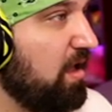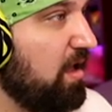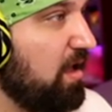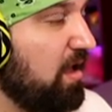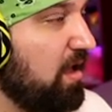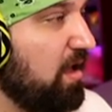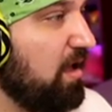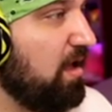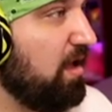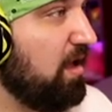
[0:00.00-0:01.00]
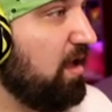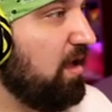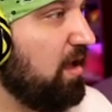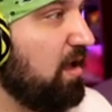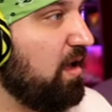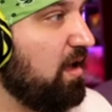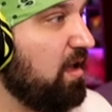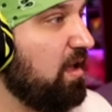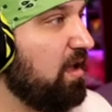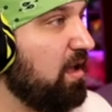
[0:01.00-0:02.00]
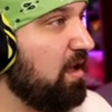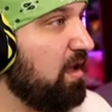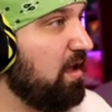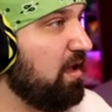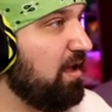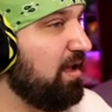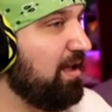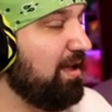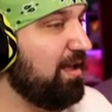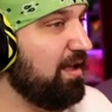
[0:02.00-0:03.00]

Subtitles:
The person shown says nothing.